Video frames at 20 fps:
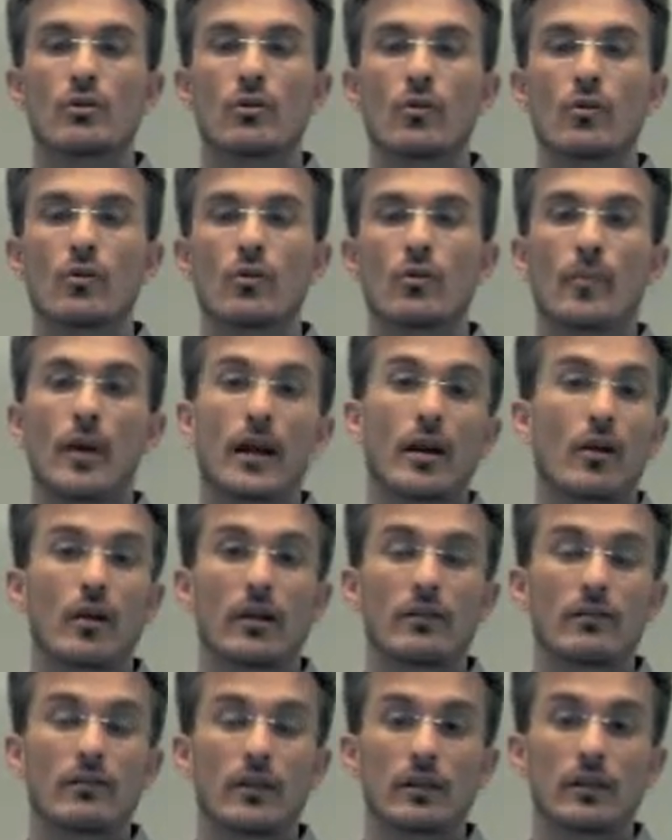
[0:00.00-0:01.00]
or might not
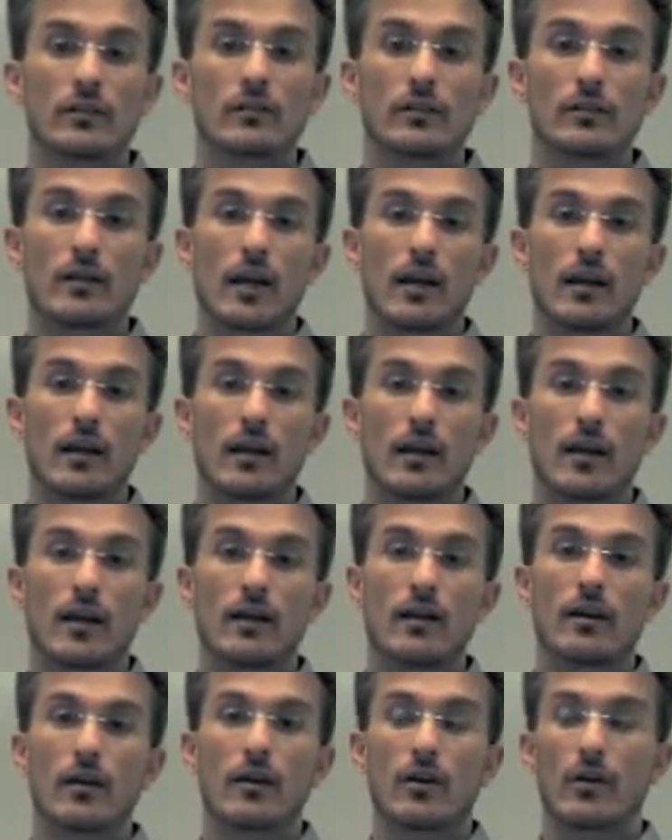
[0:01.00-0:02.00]
even get
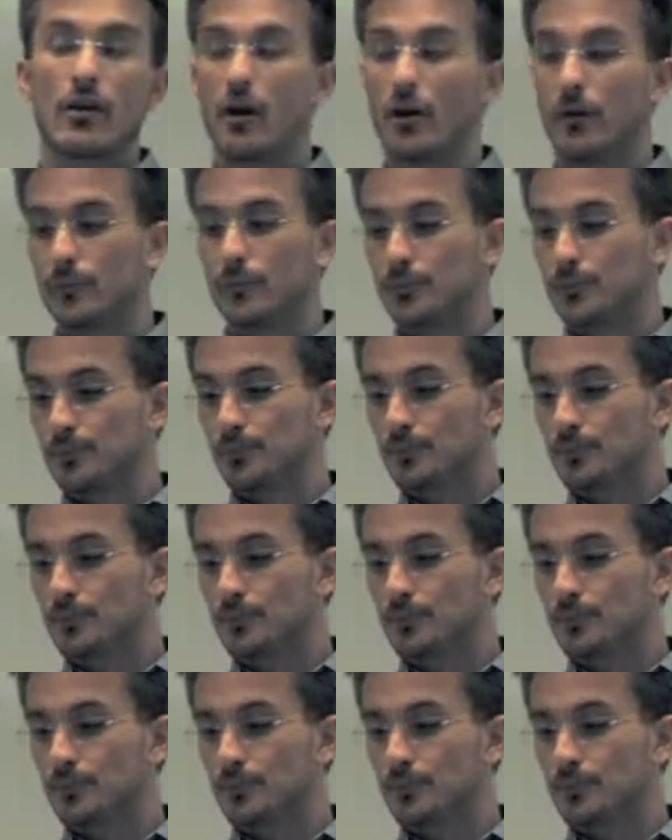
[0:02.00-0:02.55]
it at all.